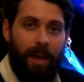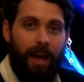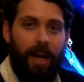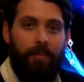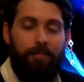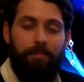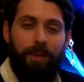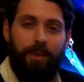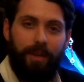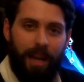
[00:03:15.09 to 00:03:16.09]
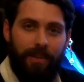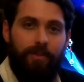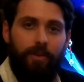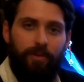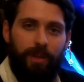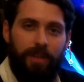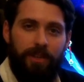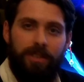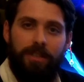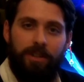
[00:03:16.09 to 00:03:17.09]
but you can add a few
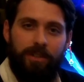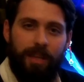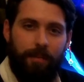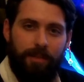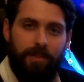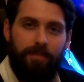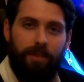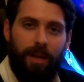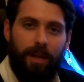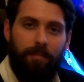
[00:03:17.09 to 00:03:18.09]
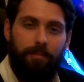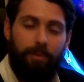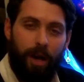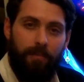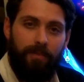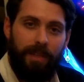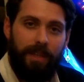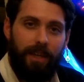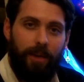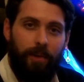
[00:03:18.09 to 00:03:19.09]
features such as Amazon Prime
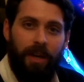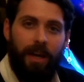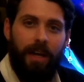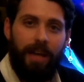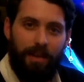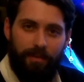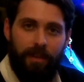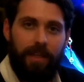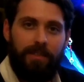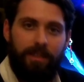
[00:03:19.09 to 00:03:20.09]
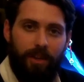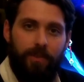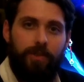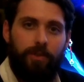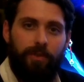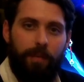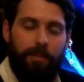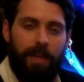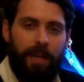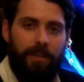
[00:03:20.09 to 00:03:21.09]
Video, Netflix and those sort of
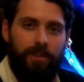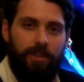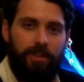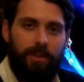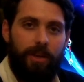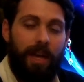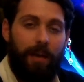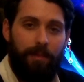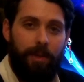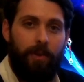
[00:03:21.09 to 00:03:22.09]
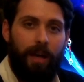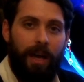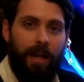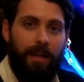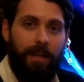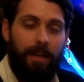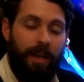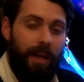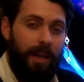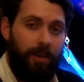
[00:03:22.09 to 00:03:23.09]
applications, so it can be quite handy.
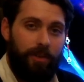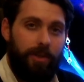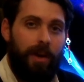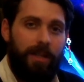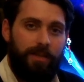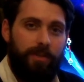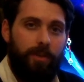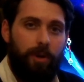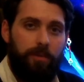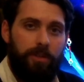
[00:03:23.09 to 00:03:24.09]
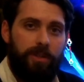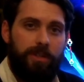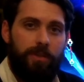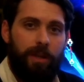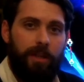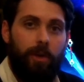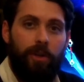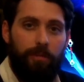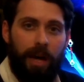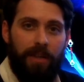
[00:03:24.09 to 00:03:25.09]
It also has a few options to add the
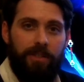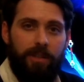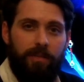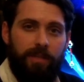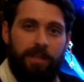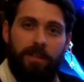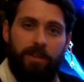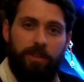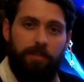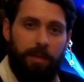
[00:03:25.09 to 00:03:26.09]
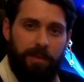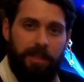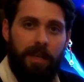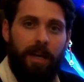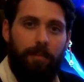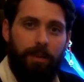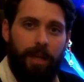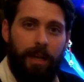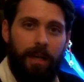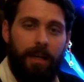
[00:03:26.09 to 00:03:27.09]
on-demand services such as BBC
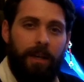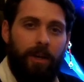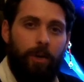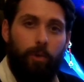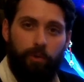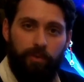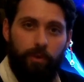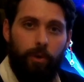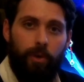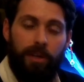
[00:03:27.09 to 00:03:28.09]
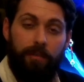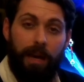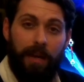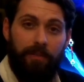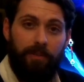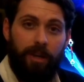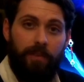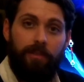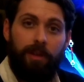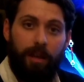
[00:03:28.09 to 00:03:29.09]
iPlayer, All4 and Demand
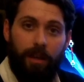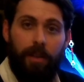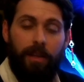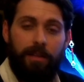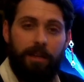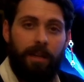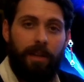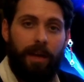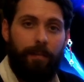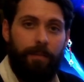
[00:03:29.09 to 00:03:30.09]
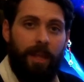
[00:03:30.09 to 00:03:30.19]
5 and things like that.